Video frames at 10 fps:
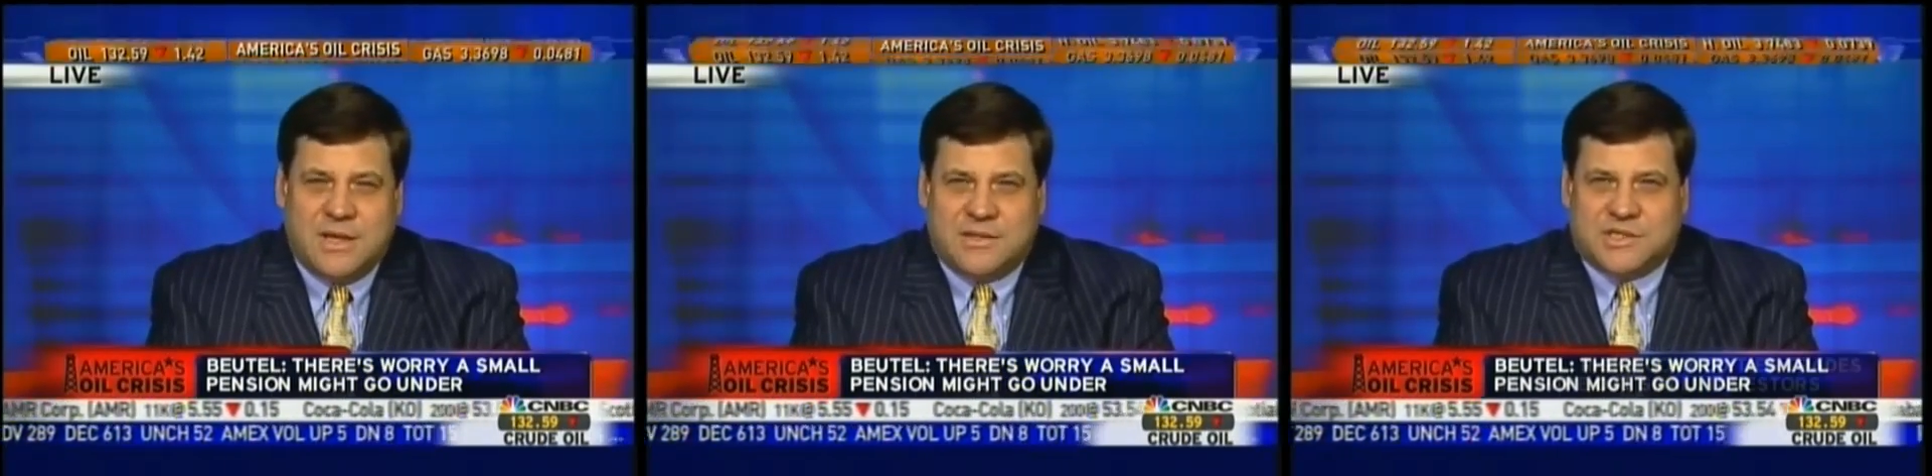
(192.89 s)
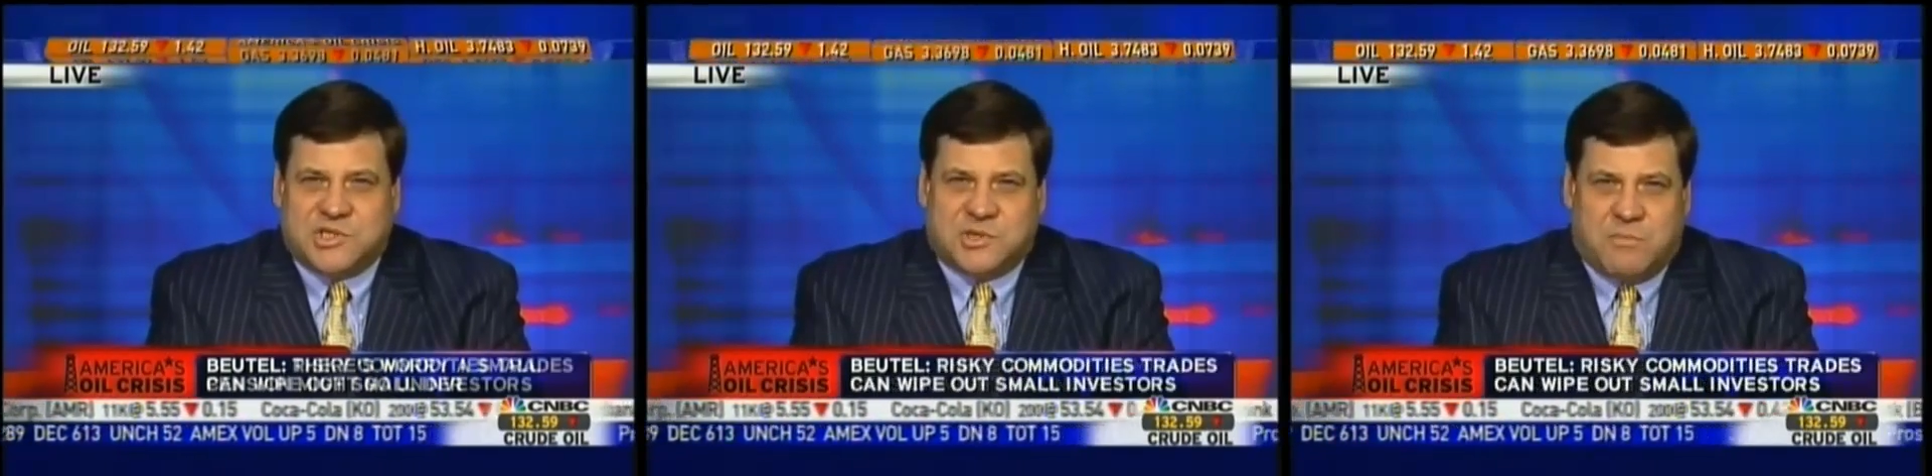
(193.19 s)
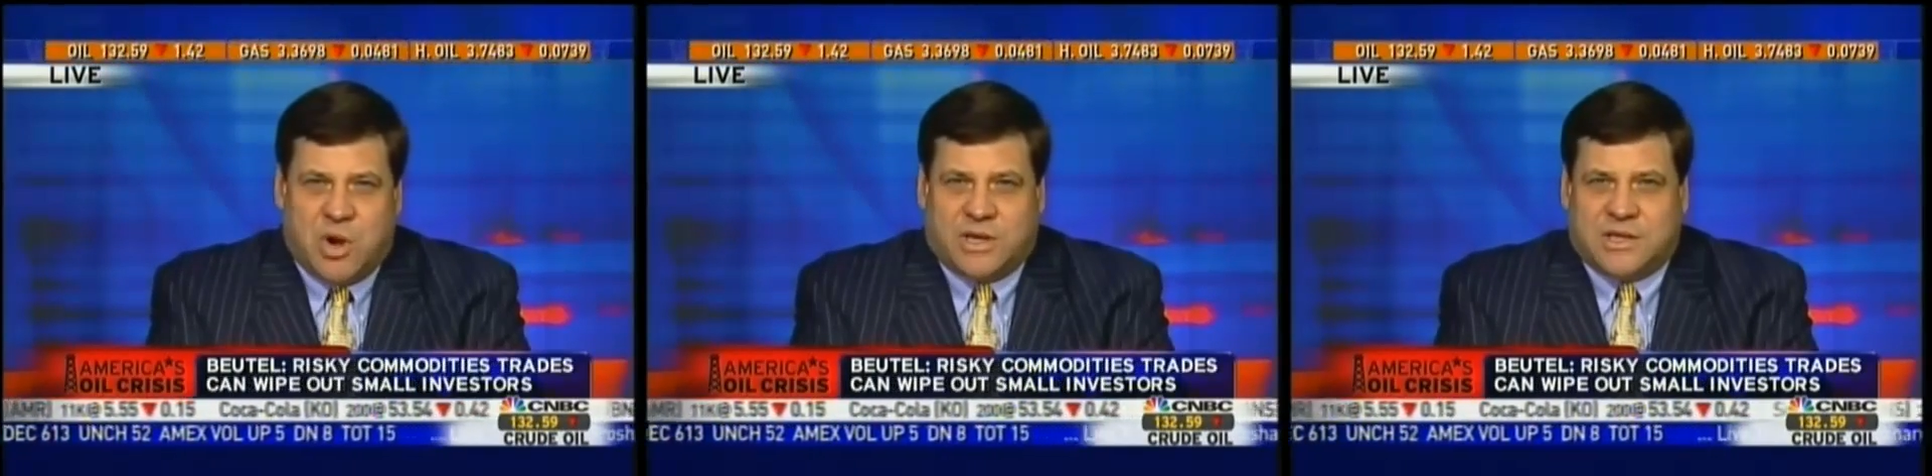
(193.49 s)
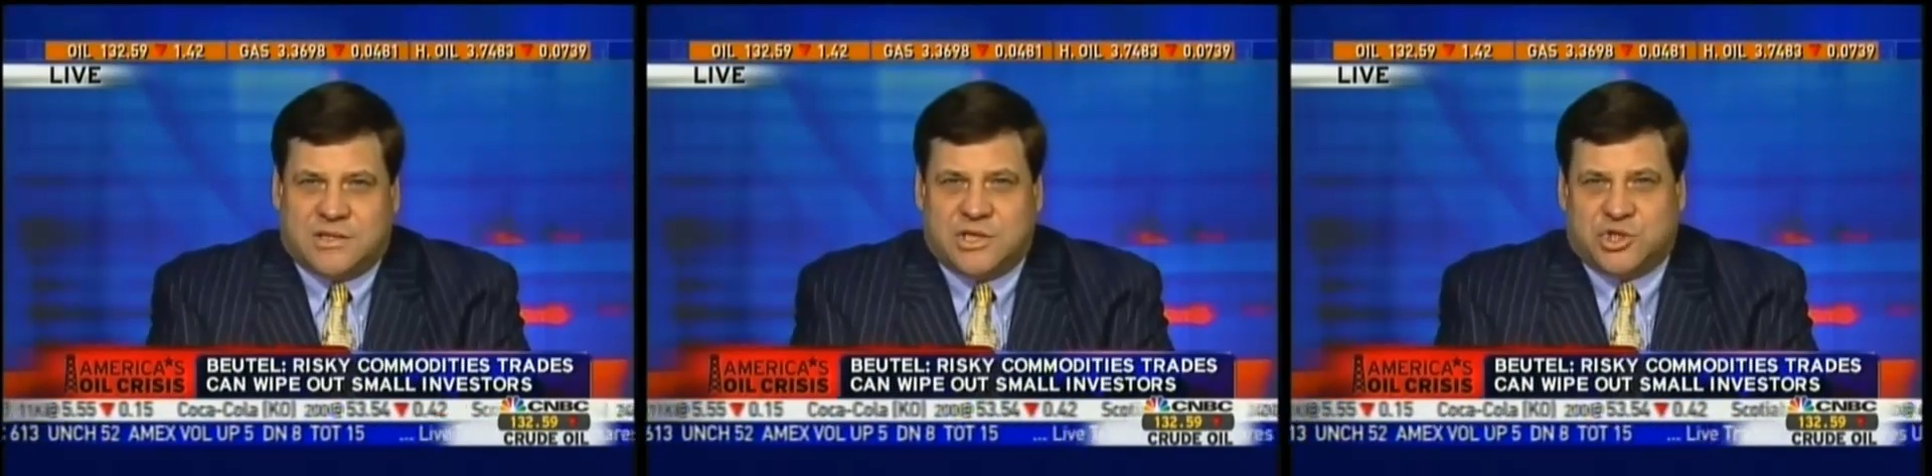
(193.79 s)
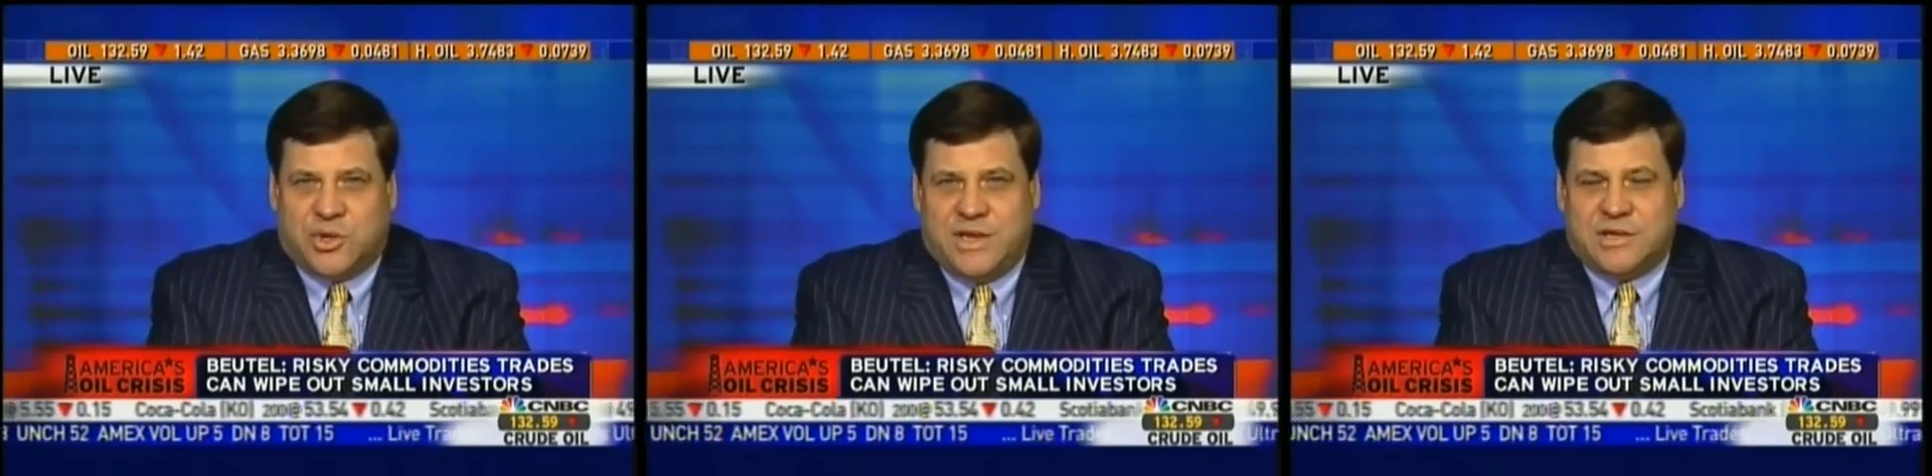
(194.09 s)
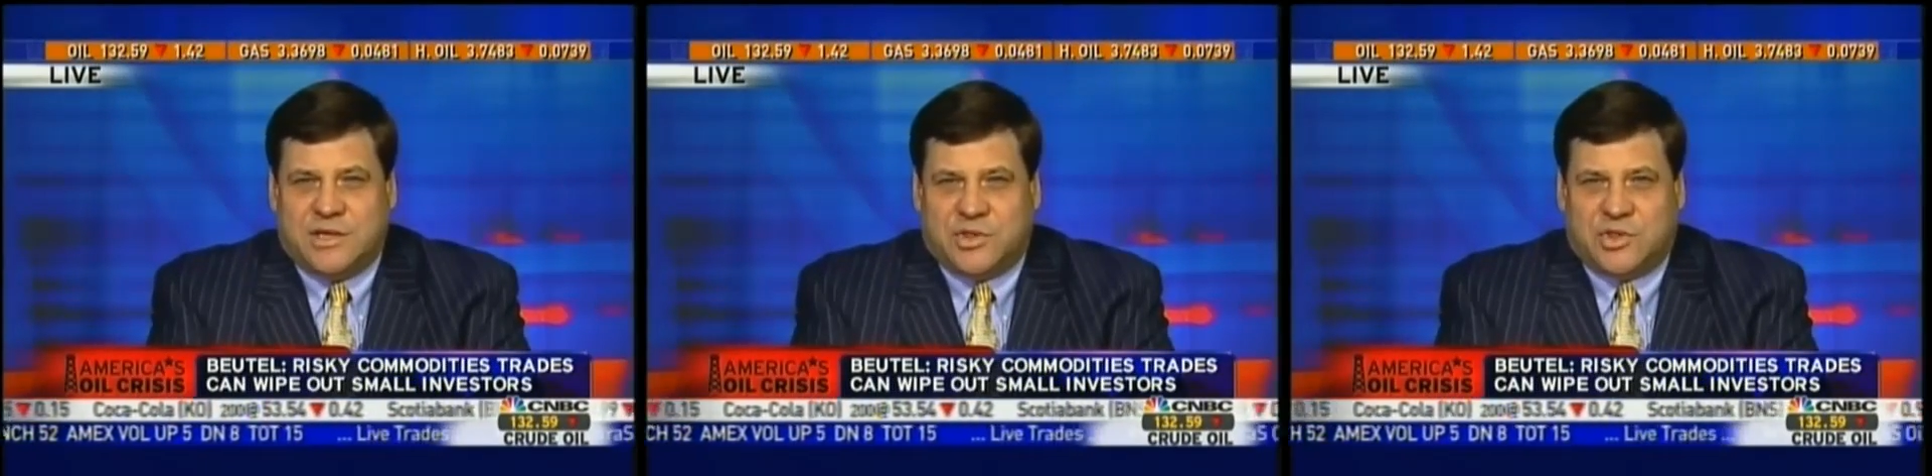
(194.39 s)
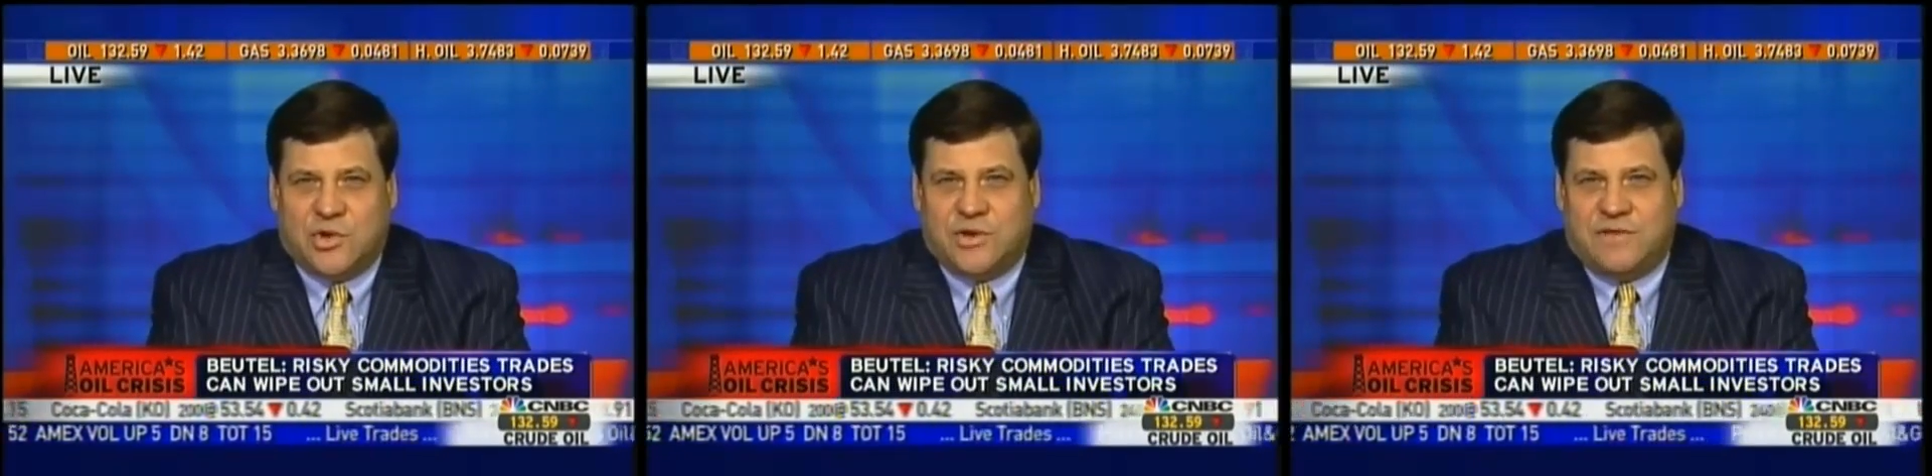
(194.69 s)
This is a market that traded at
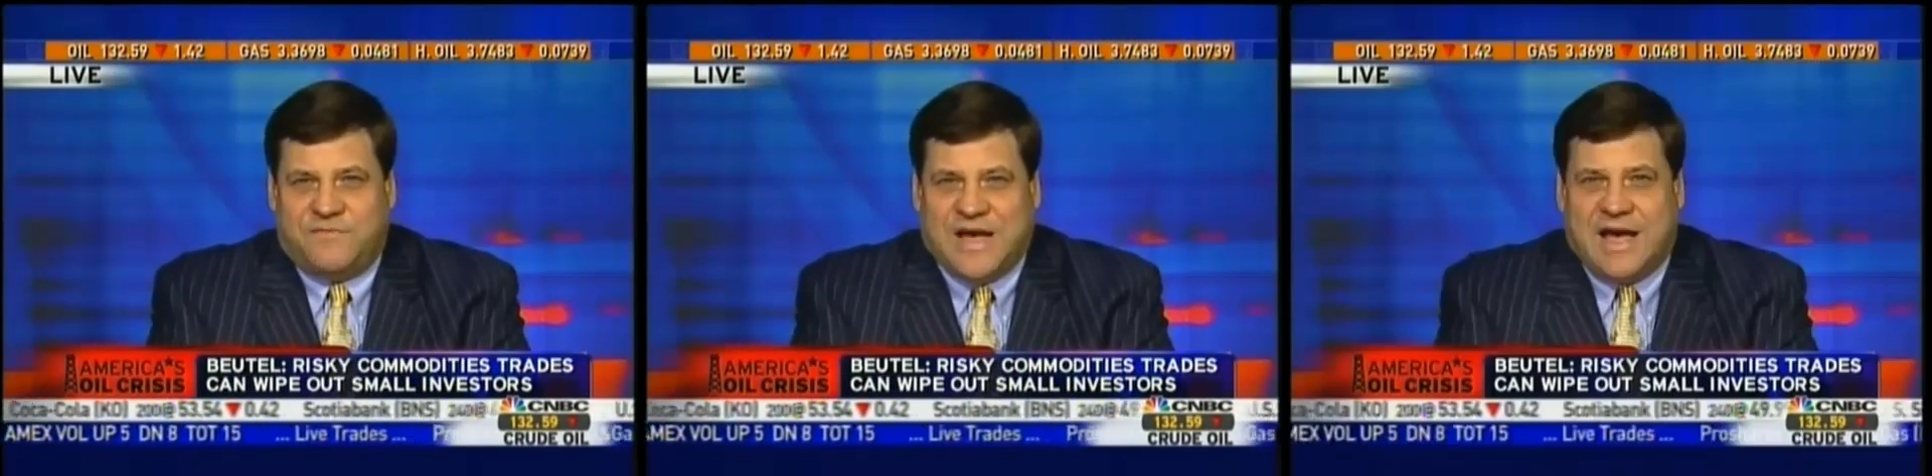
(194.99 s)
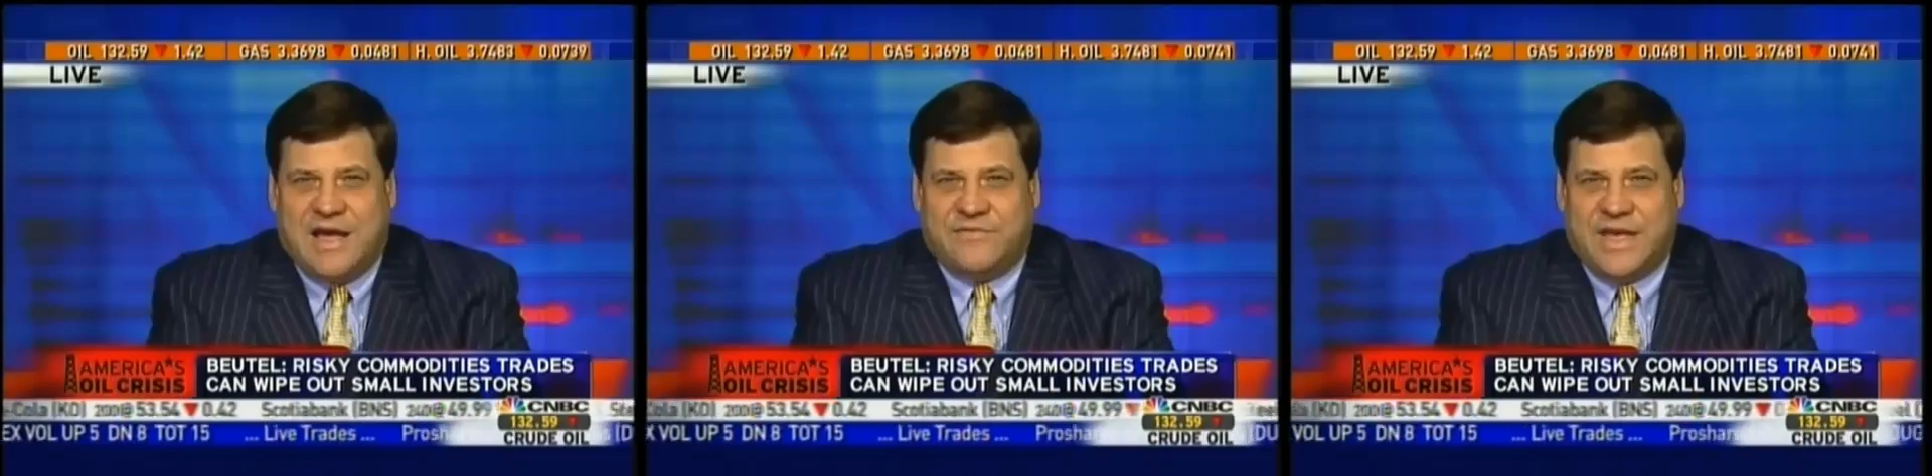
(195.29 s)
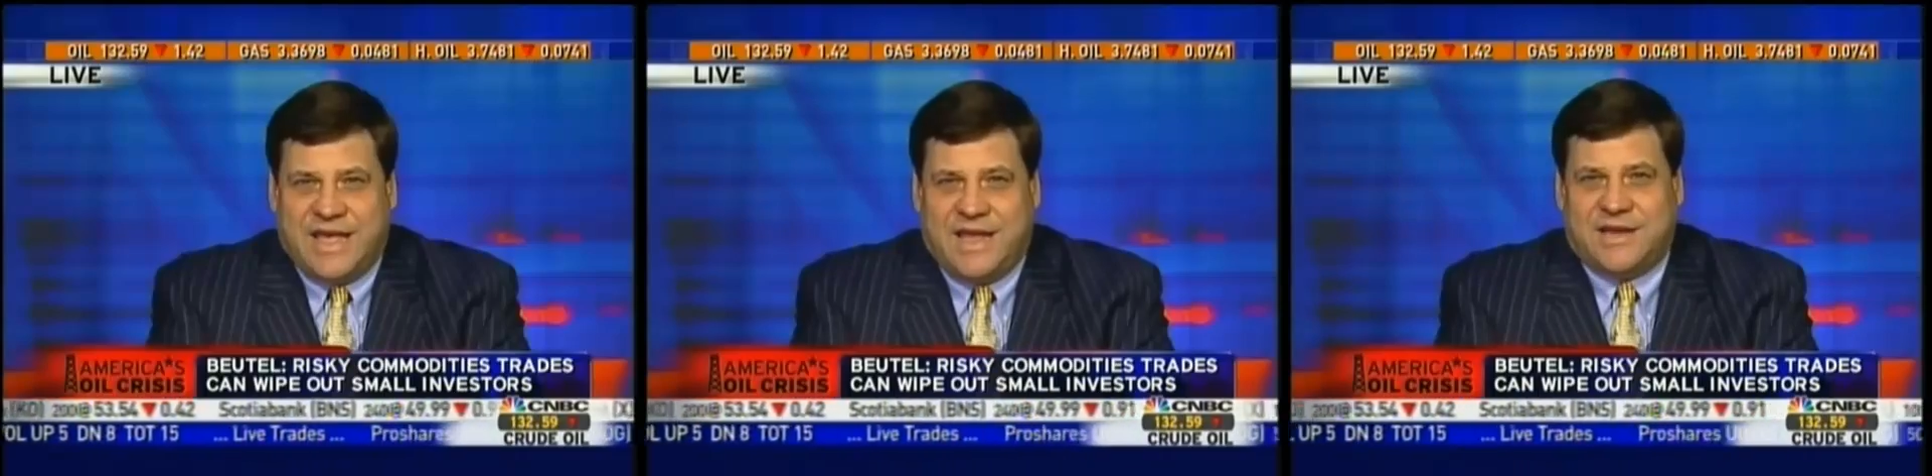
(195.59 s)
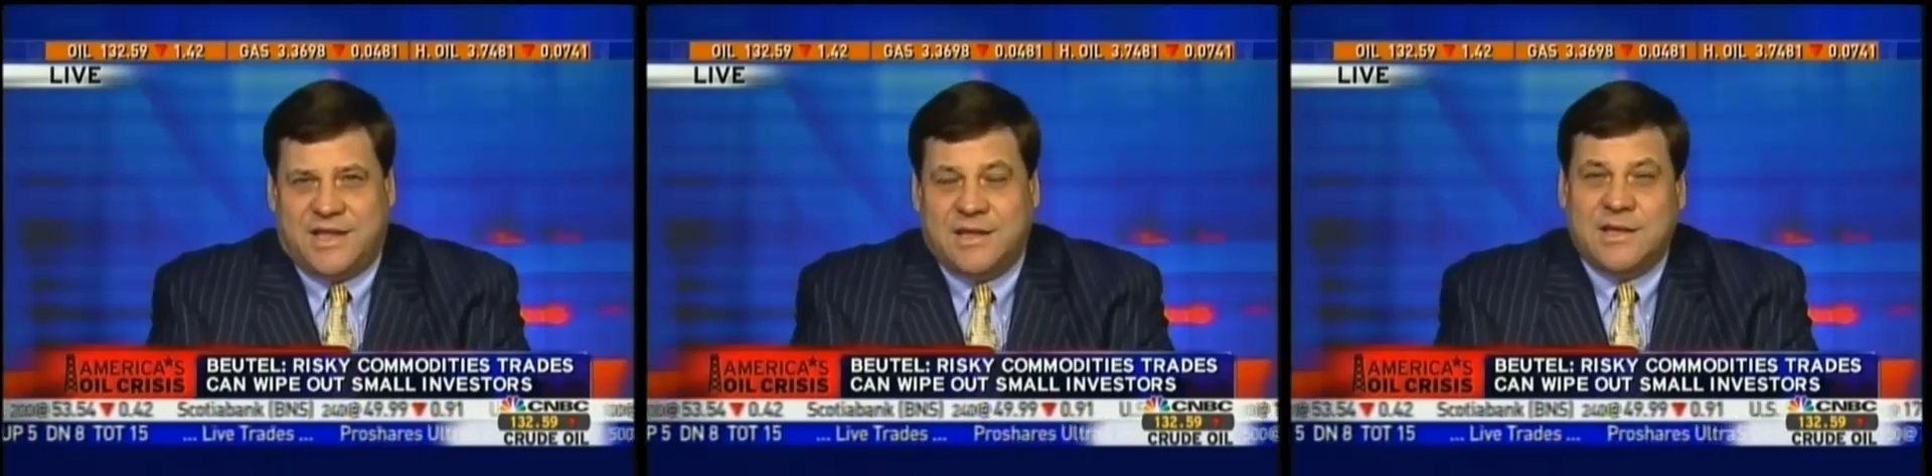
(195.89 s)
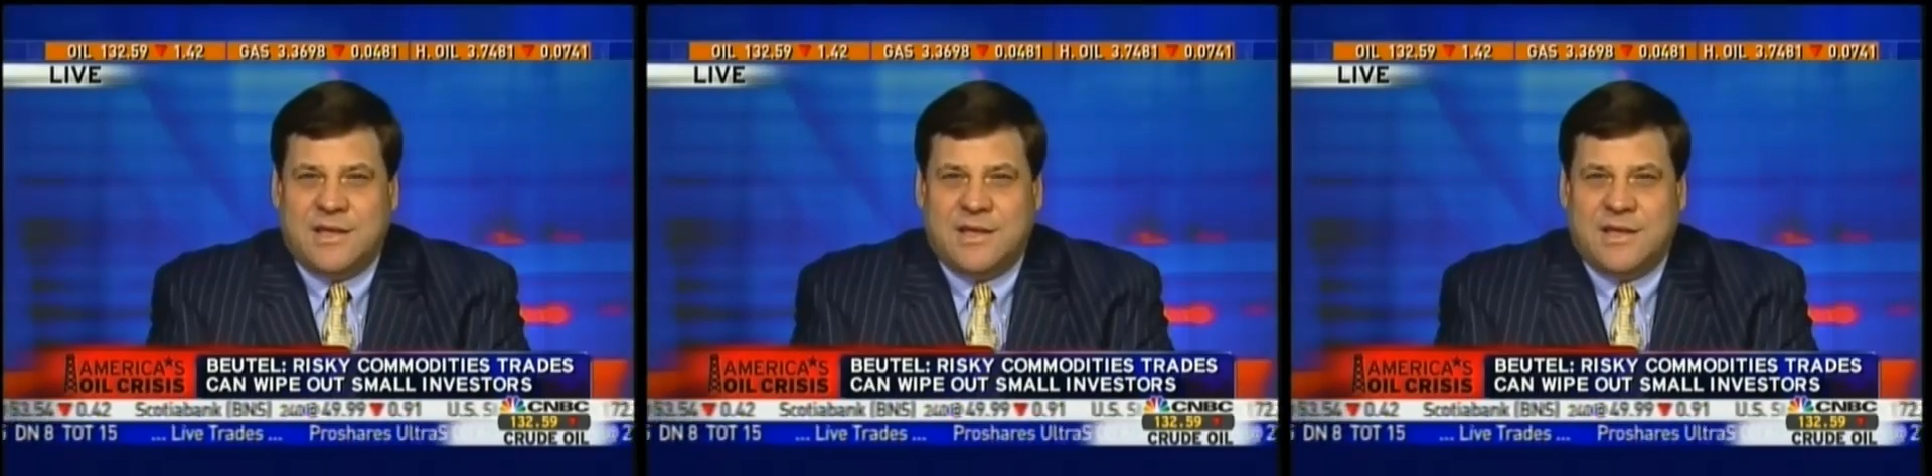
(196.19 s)
$35.80